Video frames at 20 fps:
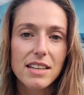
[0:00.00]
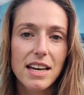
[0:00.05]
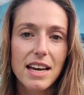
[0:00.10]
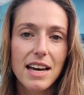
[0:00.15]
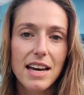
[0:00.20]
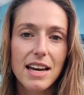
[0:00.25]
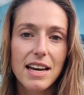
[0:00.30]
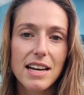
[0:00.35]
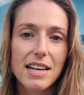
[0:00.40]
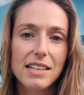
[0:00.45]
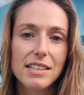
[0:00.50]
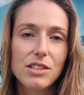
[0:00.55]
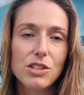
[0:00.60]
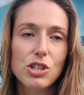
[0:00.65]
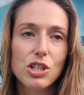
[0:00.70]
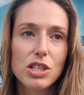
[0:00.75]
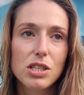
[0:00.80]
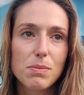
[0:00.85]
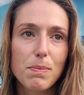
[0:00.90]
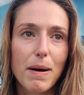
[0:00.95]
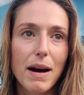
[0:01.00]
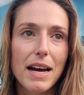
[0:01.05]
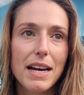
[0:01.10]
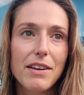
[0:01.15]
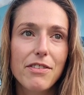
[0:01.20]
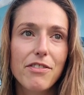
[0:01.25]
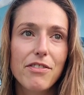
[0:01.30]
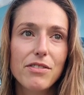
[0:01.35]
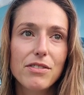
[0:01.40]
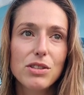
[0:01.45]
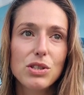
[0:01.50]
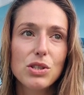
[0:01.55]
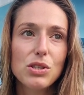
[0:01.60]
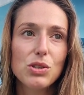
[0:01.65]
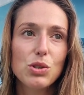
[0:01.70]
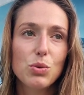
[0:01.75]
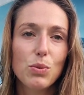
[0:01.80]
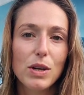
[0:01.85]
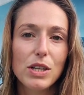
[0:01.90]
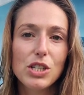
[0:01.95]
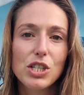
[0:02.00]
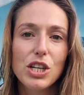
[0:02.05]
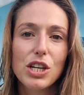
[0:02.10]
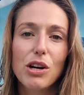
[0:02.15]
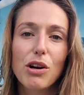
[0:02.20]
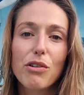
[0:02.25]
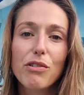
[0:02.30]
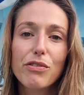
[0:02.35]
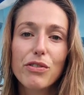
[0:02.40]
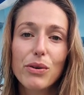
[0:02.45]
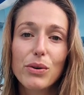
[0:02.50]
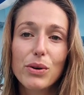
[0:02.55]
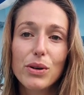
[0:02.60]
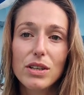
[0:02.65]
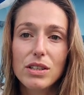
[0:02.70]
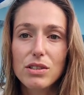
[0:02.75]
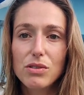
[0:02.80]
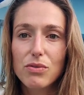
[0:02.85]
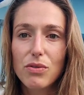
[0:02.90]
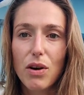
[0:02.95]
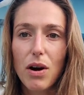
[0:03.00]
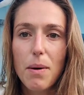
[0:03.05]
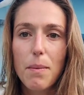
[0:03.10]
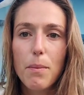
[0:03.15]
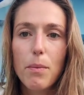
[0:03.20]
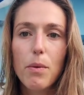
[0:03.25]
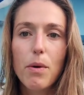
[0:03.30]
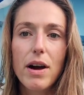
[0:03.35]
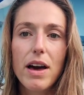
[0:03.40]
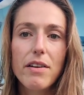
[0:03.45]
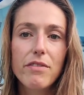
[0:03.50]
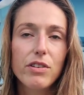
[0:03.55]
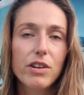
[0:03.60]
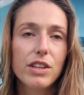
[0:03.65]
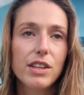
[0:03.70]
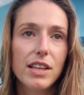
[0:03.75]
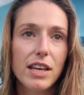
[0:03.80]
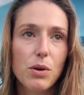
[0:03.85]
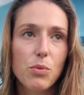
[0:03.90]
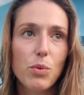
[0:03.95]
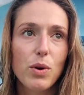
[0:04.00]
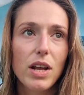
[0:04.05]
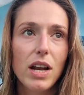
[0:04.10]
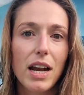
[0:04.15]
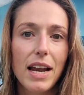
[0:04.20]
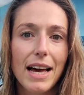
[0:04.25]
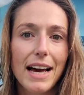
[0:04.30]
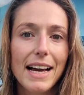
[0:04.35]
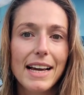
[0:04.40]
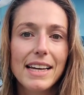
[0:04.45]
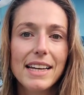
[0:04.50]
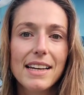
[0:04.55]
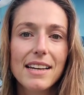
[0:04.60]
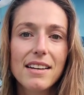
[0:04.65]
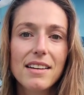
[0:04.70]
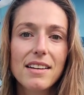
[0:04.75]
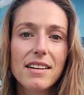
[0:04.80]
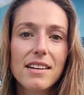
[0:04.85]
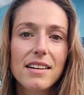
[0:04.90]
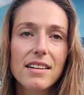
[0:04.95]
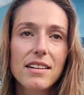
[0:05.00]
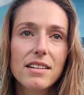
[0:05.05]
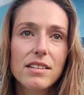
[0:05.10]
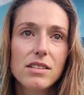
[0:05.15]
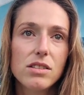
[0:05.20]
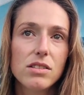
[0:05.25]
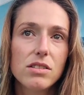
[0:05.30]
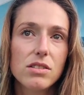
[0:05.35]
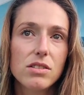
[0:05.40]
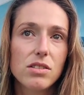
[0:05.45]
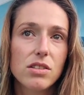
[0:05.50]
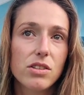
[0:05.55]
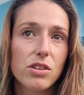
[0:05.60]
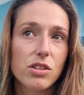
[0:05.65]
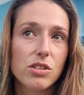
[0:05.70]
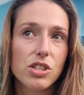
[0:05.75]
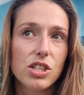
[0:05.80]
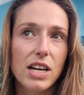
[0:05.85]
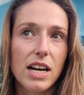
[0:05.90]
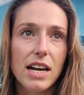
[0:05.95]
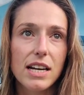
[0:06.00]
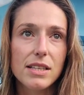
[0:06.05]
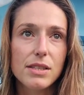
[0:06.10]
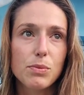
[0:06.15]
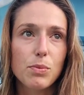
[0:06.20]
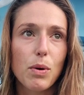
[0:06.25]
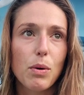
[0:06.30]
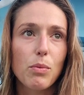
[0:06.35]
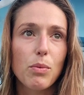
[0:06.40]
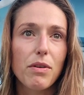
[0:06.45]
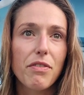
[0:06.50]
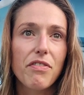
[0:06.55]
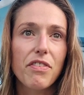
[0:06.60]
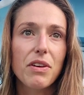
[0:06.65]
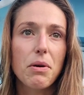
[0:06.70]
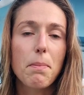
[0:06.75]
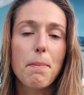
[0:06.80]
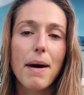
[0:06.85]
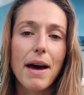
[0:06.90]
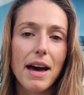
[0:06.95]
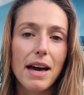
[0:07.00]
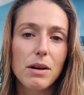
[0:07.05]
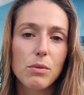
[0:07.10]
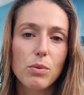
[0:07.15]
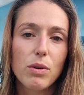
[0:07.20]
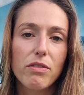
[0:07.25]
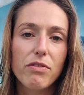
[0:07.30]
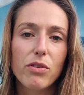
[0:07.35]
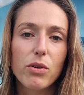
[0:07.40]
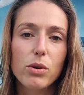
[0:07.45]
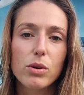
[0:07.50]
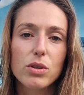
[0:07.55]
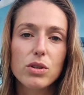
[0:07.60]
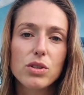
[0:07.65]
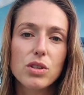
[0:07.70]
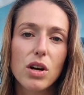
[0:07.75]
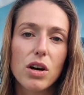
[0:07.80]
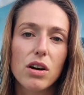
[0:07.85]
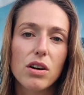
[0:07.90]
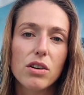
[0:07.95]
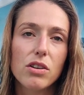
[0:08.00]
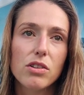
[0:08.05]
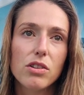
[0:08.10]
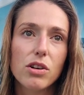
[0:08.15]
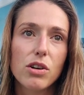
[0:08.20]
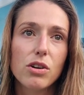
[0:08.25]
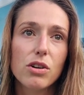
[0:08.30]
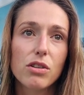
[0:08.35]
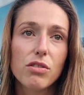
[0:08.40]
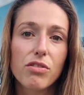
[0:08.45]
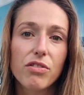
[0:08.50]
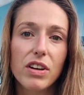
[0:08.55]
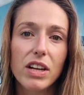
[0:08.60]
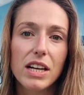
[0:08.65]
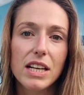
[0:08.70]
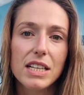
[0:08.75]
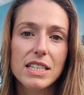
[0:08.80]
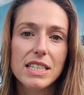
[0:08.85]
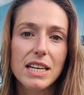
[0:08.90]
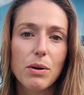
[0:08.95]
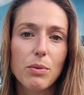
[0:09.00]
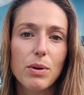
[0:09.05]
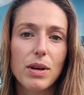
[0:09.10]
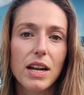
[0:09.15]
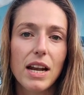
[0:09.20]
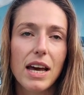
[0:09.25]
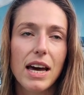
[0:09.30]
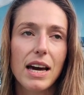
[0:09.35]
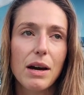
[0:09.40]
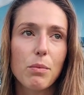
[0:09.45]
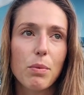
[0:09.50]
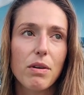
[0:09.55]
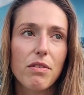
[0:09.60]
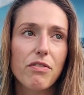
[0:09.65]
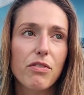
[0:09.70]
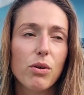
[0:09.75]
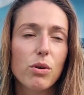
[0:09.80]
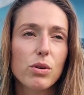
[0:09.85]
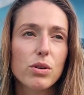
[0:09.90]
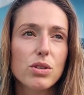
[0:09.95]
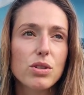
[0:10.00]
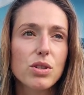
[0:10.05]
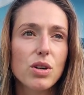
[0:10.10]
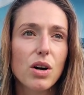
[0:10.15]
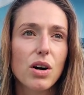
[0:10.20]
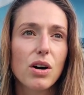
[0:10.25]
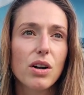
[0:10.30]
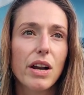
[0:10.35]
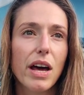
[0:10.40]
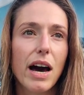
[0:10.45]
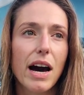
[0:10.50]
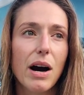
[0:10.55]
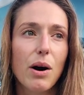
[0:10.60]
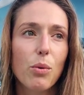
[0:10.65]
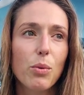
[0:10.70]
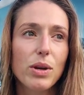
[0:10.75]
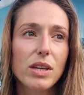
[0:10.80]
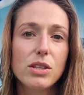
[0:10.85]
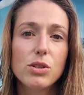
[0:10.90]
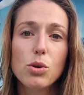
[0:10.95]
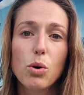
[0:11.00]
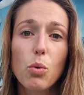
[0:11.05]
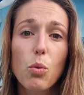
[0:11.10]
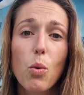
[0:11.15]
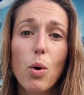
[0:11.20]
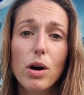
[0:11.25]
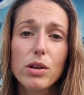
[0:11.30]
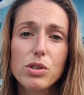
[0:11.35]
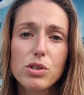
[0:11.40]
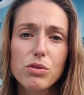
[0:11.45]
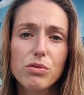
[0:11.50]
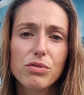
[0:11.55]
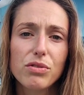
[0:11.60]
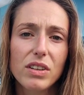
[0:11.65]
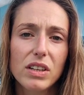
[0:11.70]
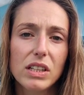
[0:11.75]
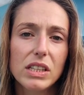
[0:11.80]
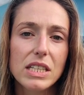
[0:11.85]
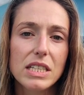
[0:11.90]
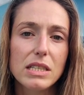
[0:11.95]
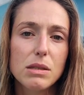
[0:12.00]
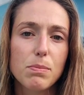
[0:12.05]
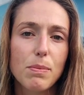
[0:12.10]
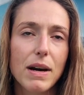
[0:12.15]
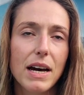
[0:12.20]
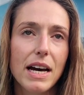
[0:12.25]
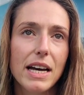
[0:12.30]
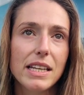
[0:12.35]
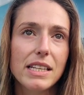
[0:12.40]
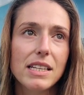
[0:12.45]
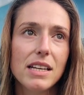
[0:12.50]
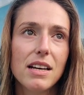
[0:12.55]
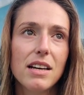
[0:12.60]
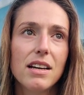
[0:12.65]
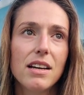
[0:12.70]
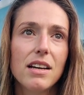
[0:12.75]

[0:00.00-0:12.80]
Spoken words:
And just by switching our focus from everything we lack, such as when we feel bad, we focus on the good feelings that we lack, we focus on how we don't want to feel this bad,